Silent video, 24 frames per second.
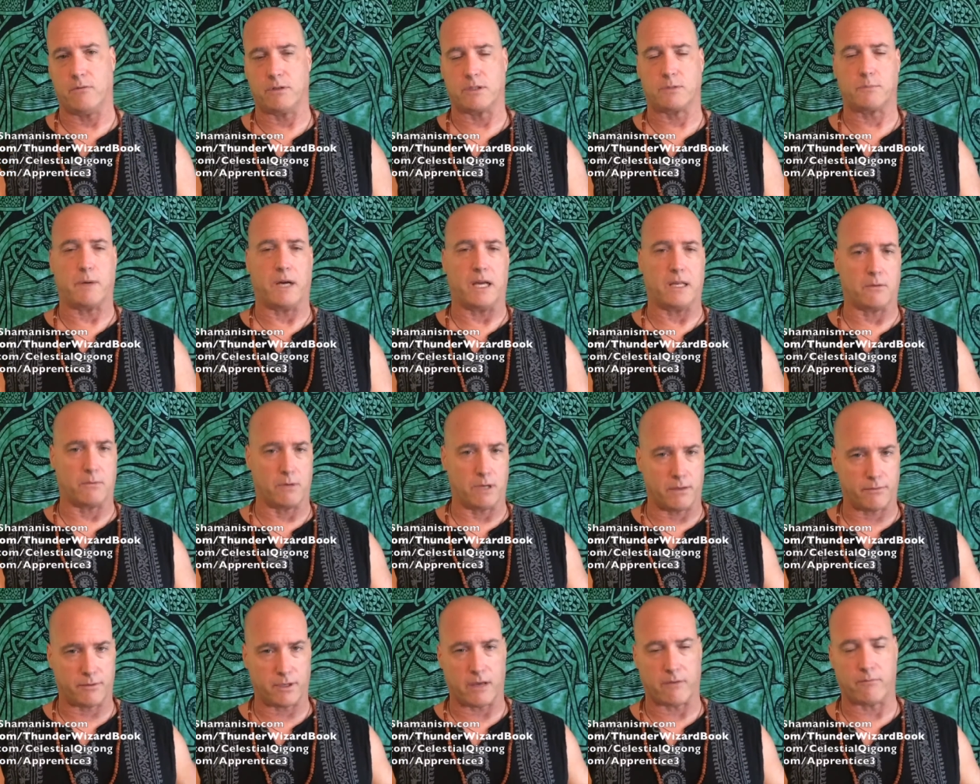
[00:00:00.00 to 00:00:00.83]
which, by the
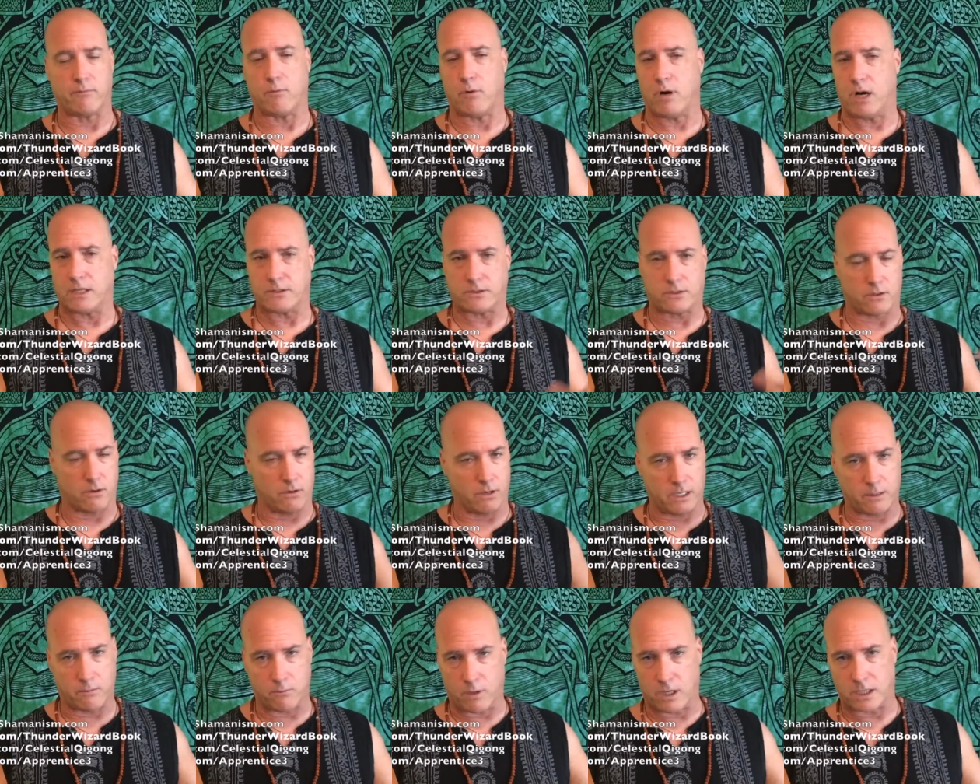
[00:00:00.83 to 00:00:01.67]
way, if you haven't watched, go
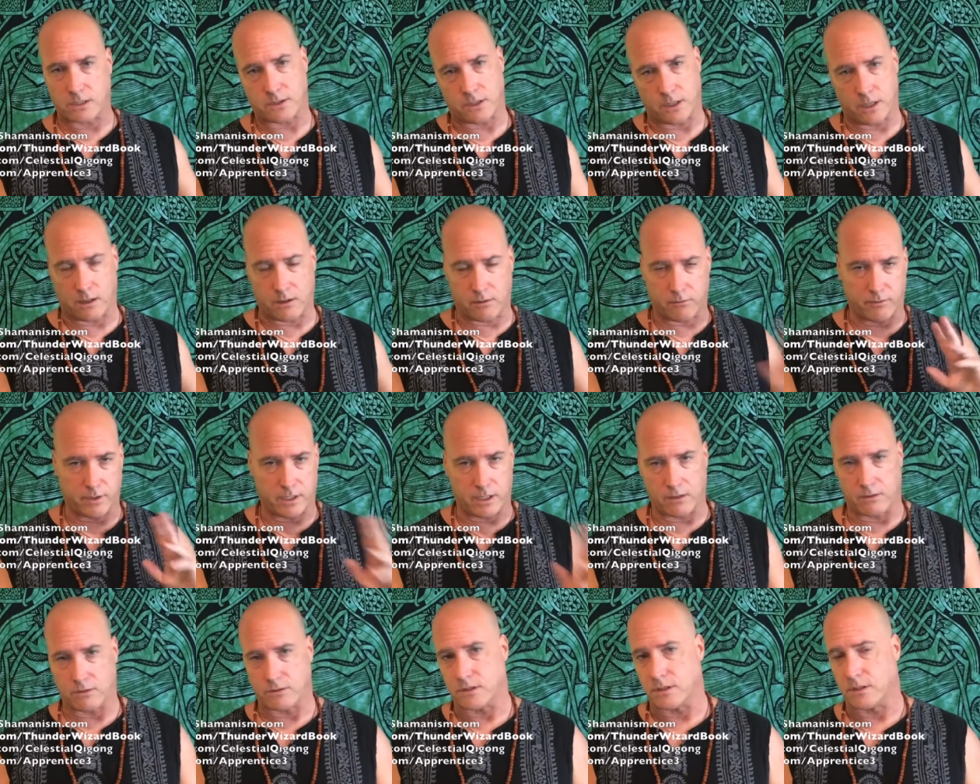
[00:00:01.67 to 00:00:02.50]
ahead and watch the other
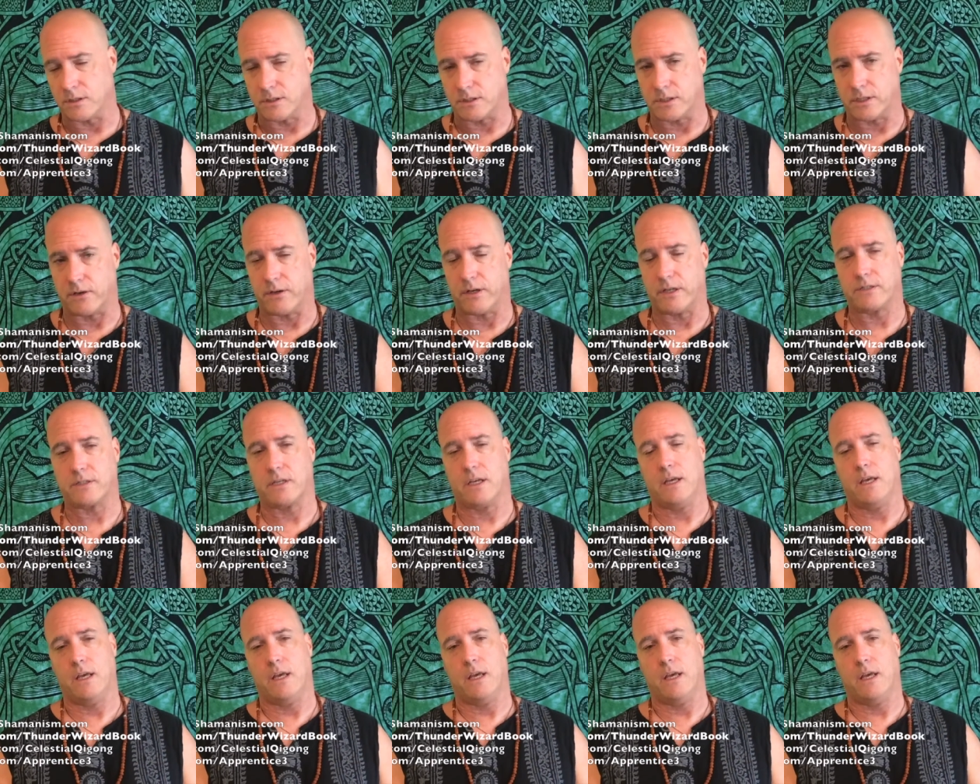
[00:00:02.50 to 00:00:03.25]
videos in the series.